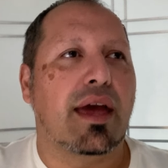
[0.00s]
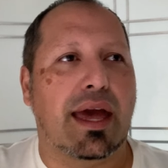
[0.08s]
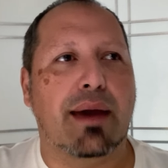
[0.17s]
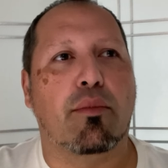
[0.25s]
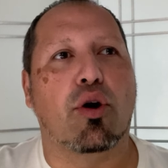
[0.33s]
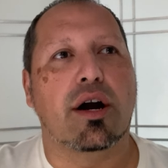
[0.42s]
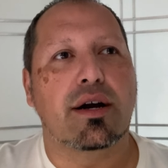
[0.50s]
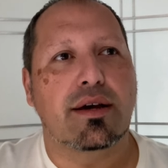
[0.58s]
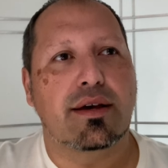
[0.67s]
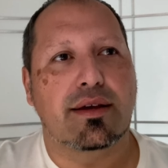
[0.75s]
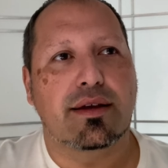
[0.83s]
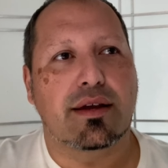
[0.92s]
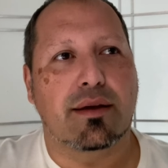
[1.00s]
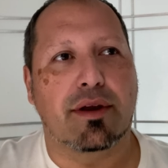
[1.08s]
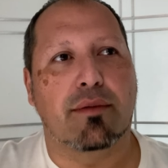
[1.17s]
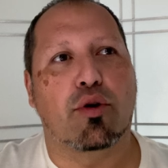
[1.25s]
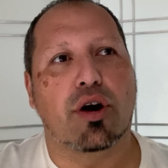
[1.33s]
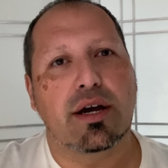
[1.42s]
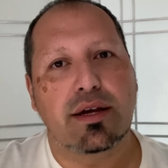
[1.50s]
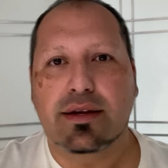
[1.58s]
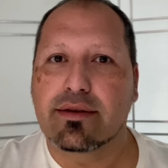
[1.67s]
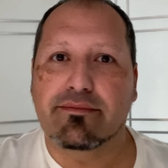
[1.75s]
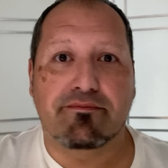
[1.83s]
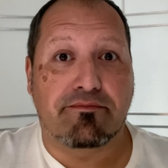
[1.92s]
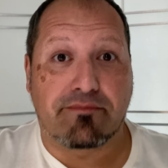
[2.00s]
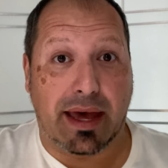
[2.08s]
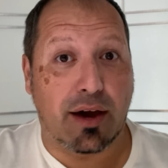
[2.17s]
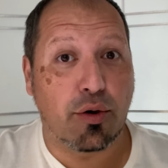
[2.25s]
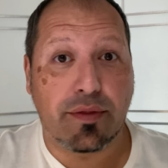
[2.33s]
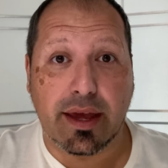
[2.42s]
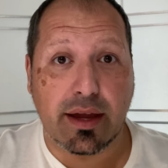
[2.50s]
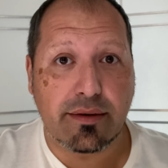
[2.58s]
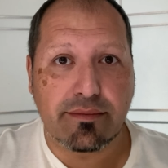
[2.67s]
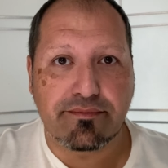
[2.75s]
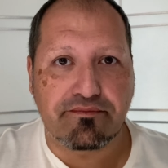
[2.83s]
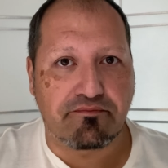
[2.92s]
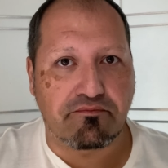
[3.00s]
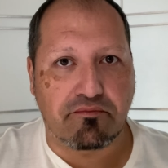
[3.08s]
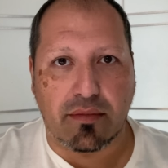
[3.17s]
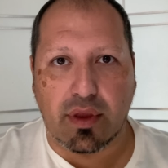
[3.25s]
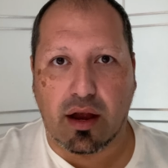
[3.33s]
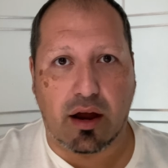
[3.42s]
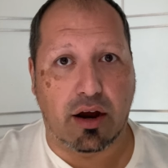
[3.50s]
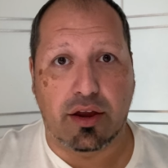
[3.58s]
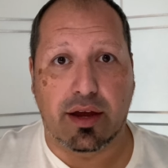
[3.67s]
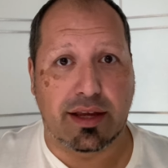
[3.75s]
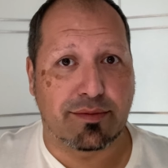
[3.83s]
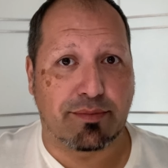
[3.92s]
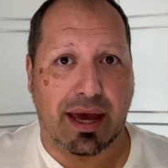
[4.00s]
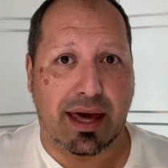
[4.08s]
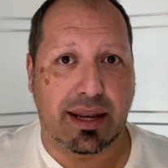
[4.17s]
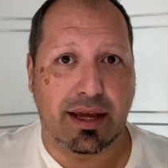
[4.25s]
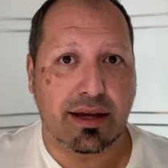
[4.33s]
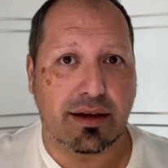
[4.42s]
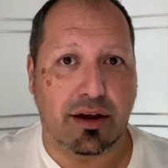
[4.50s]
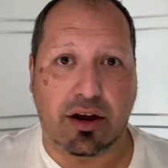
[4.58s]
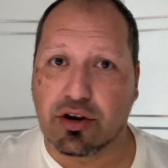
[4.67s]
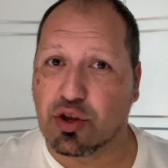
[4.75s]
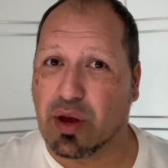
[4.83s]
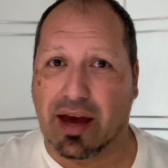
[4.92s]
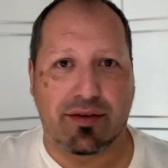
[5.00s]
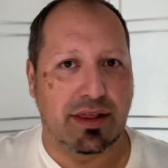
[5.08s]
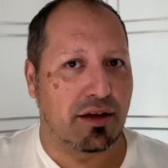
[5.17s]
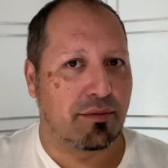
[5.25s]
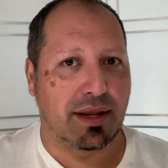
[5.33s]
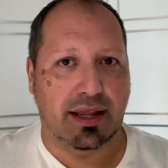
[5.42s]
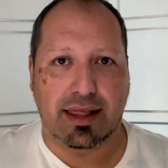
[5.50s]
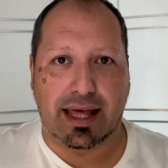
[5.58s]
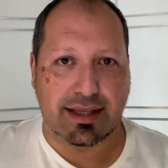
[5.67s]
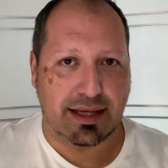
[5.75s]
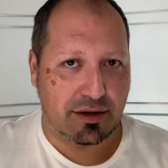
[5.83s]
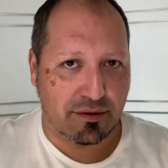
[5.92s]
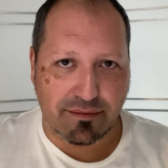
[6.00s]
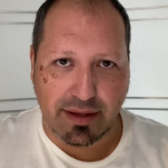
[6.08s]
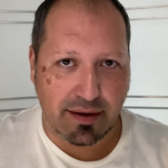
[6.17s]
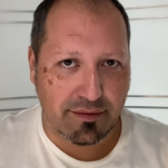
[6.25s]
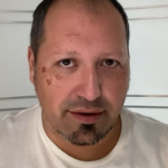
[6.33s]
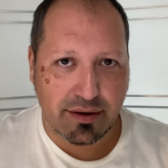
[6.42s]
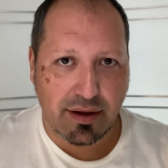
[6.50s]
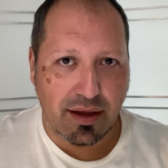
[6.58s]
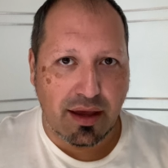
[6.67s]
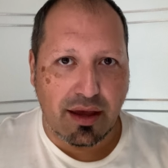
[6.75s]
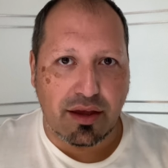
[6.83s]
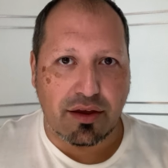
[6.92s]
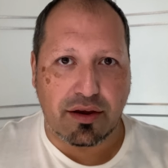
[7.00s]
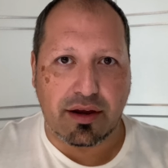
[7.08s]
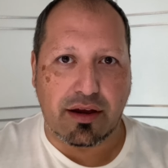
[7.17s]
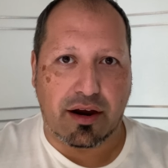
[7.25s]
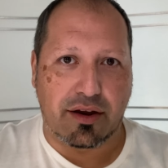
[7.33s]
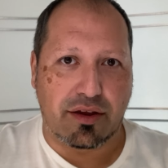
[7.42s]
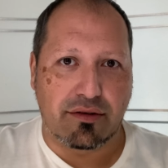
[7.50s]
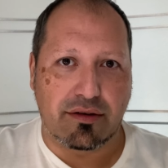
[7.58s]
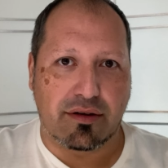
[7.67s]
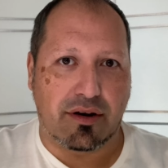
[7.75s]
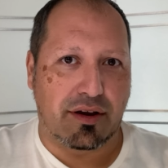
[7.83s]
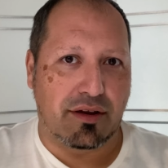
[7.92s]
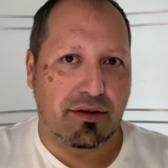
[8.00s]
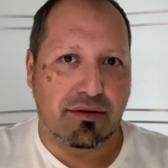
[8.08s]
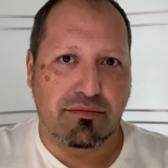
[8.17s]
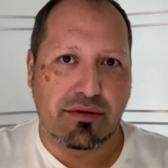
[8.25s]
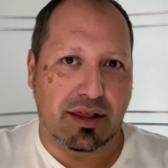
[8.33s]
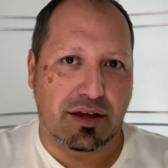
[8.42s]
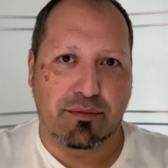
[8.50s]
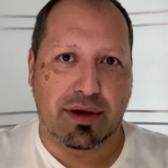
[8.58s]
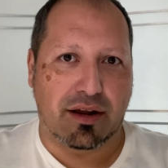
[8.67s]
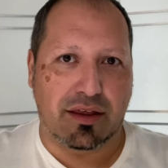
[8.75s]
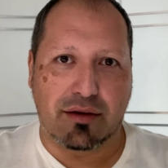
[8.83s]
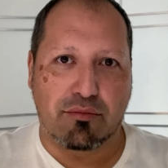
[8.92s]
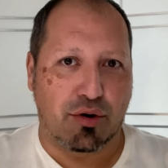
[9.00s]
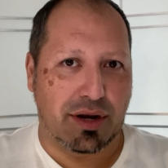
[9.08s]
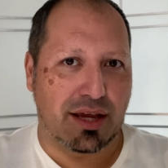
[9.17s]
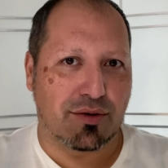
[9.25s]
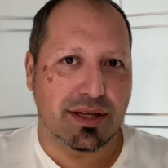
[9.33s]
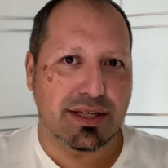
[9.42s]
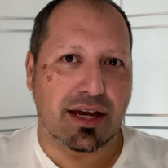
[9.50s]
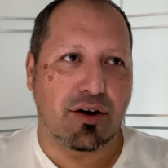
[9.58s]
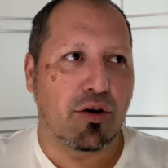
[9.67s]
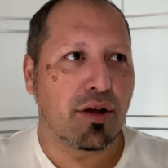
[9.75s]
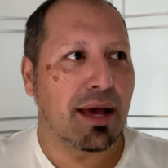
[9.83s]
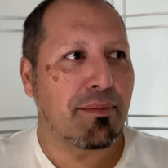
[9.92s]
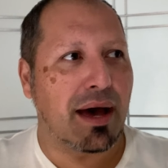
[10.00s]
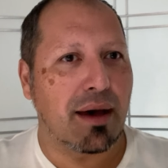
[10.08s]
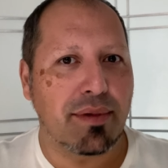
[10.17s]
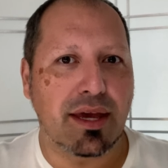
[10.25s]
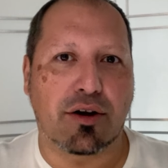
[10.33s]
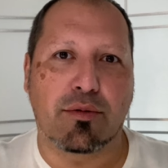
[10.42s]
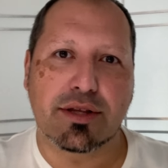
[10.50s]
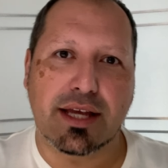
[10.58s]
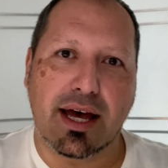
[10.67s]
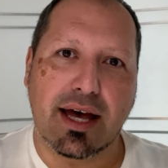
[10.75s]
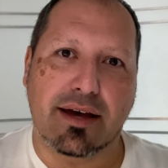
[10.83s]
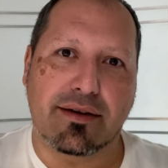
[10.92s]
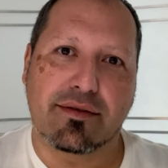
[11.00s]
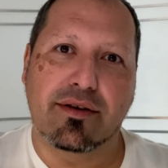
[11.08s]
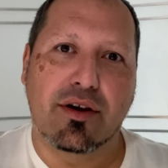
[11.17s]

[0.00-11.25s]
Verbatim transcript: Hey boy, come here boy, that whole thing. Are you Hispanic? Or do you have a little bit of Latino flavor? You are you are you a little bit on the Boricua side? Hola, papi, ¿cómo está?